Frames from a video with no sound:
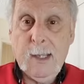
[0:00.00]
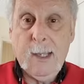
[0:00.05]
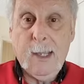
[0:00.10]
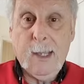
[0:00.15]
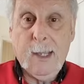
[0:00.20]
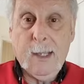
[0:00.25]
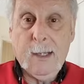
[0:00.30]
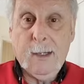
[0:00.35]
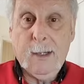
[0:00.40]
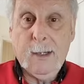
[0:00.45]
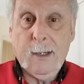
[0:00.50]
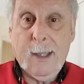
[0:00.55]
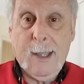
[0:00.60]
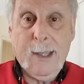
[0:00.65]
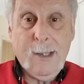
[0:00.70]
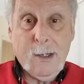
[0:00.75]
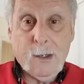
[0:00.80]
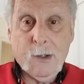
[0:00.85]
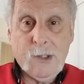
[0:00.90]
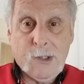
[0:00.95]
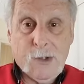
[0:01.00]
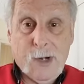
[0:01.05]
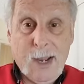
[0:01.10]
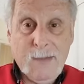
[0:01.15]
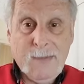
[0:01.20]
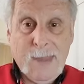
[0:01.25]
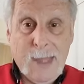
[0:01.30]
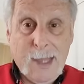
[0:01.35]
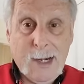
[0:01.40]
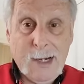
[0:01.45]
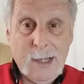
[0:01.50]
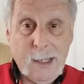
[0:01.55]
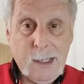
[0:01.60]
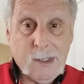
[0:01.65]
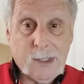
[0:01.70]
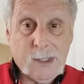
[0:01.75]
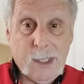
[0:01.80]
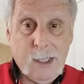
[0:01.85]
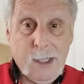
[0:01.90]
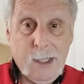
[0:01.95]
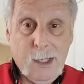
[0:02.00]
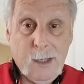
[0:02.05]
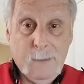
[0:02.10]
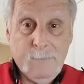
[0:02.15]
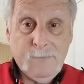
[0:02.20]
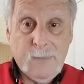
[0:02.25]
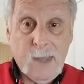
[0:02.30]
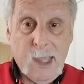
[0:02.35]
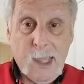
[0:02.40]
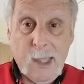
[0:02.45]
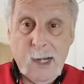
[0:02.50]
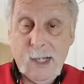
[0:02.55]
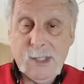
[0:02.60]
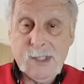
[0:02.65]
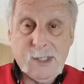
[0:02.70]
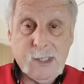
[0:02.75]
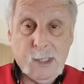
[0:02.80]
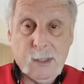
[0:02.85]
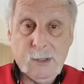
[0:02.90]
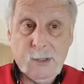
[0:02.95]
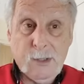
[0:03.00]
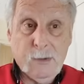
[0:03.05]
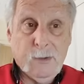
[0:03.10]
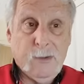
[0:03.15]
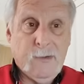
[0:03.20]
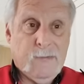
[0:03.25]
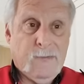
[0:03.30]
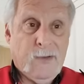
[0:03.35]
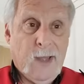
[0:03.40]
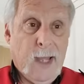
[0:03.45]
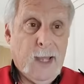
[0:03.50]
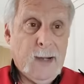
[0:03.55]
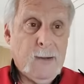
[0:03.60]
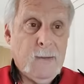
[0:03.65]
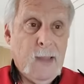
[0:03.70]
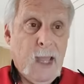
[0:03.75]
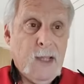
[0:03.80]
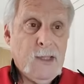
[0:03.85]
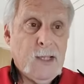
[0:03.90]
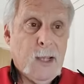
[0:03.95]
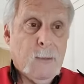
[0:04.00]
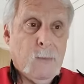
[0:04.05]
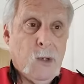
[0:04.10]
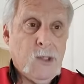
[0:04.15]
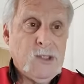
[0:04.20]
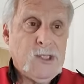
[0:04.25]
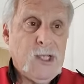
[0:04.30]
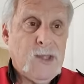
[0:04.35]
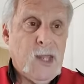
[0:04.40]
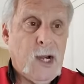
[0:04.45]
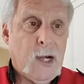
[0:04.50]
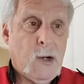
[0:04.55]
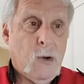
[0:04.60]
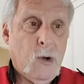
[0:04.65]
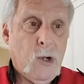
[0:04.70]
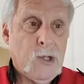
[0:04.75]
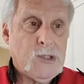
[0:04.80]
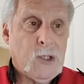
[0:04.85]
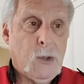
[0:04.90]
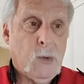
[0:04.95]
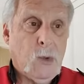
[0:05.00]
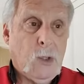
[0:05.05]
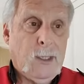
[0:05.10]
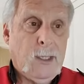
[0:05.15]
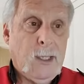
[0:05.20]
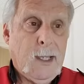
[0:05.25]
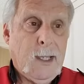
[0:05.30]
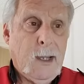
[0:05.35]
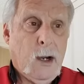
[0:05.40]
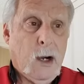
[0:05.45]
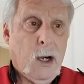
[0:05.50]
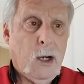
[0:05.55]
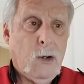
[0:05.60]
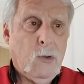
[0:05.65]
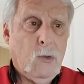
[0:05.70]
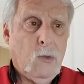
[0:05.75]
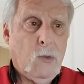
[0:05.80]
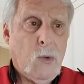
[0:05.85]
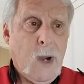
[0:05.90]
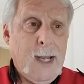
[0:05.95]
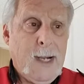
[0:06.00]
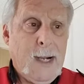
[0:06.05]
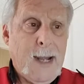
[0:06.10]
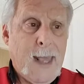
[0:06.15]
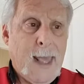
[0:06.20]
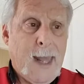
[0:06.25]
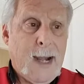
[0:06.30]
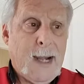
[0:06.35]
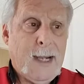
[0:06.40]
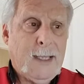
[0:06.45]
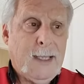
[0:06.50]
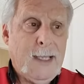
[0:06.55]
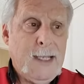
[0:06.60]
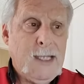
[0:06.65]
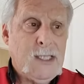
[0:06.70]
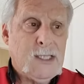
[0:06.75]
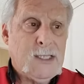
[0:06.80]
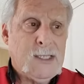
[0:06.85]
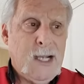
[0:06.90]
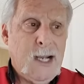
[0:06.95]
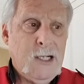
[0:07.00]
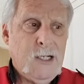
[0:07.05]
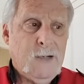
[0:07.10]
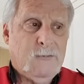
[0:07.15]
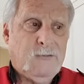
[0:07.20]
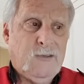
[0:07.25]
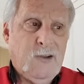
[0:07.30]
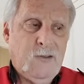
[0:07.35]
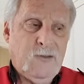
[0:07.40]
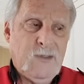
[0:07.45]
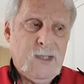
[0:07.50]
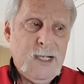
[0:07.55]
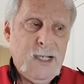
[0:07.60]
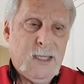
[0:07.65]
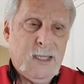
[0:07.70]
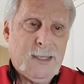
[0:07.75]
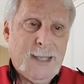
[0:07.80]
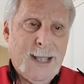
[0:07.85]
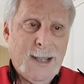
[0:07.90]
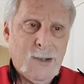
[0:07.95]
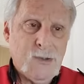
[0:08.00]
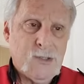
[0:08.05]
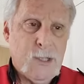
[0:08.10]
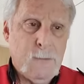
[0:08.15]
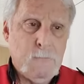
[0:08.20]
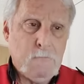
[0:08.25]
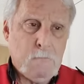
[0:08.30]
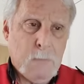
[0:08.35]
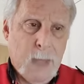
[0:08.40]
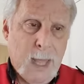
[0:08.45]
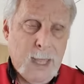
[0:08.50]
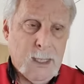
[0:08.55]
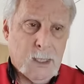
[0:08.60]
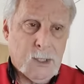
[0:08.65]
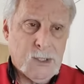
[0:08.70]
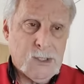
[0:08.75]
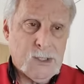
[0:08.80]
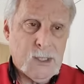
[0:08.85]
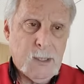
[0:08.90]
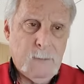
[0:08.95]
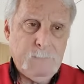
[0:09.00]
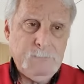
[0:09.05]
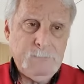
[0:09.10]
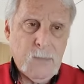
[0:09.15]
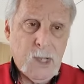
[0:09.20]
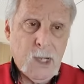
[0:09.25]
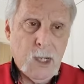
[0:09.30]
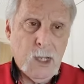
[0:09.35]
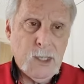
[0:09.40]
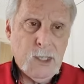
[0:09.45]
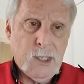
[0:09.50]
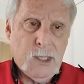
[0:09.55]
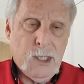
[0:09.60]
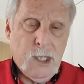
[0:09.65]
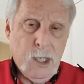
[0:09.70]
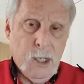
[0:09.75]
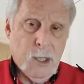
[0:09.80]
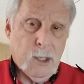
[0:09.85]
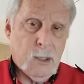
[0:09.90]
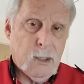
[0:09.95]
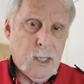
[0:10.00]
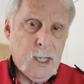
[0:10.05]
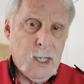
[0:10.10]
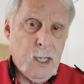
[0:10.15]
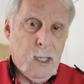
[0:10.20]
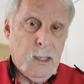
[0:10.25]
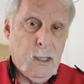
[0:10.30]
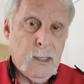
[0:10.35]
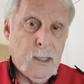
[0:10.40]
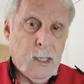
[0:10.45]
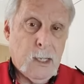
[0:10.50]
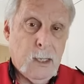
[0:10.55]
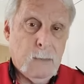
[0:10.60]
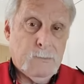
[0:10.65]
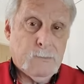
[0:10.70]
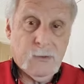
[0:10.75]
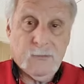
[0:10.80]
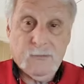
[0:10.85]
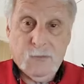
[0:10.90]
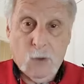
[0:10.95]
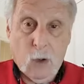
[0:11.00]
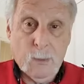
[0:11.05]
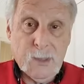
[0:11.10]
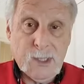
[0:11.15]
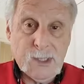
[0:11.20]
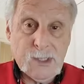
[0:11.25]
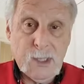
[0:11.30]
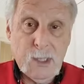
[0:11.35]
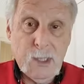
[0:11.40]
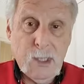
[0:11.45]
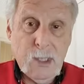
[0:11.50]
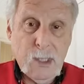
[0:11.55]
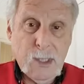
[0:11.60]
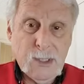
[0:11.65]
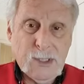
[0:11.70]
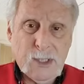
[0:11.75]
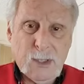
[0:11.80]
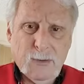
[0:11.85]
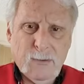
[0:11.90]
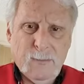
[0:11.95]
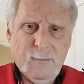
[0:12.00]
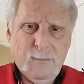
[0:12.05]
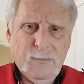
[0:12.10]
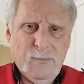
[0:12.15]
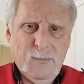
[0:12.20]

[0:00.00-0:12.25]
and I don't drive that easy, and it's still doing fine. Now, most synthetic oils are rated at least 10 to 15,000 miles a year in performance. So